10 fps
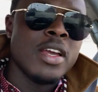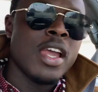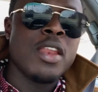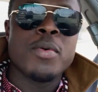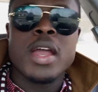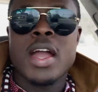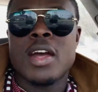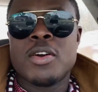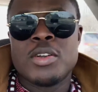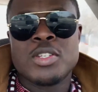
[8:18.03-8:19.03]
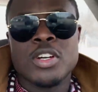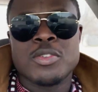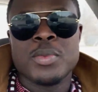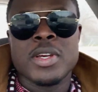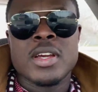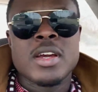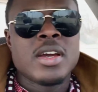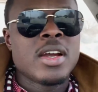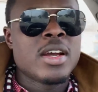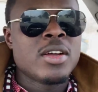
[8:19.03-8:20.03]
Anyway, I gotta go to church,
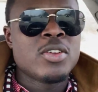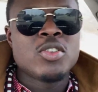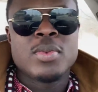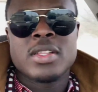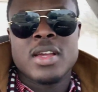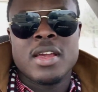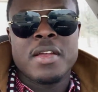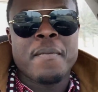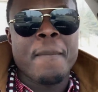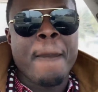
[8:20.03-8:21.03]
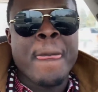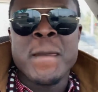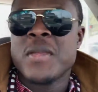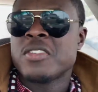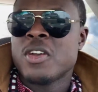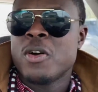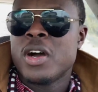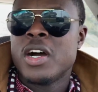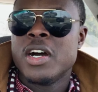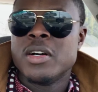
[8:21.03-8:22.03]
man. I gotta go do my thing.
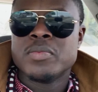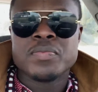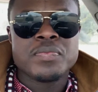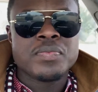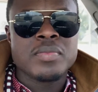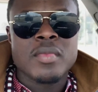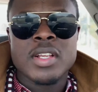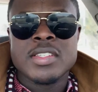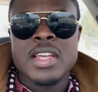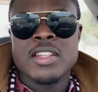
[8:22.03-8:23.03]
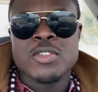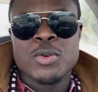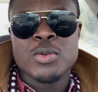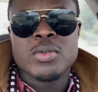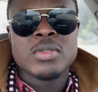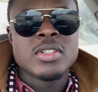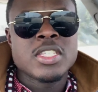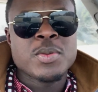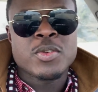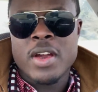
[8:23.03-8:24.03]
So stay tuned,
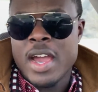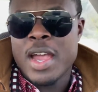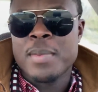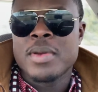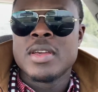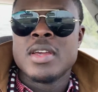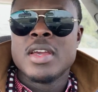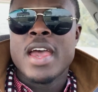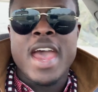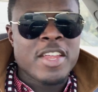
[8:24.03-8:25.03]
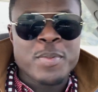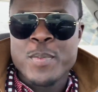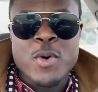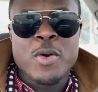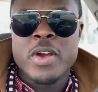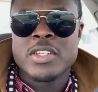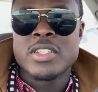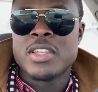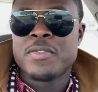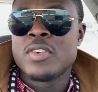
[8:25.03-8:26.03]
subscribe, ask me more
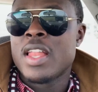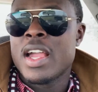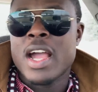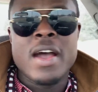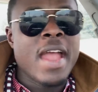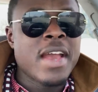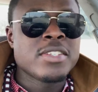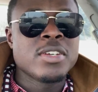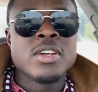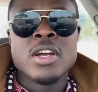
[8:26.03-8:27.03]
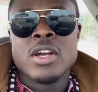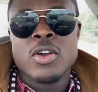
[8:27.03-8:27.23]
questions if you like, I'll answer.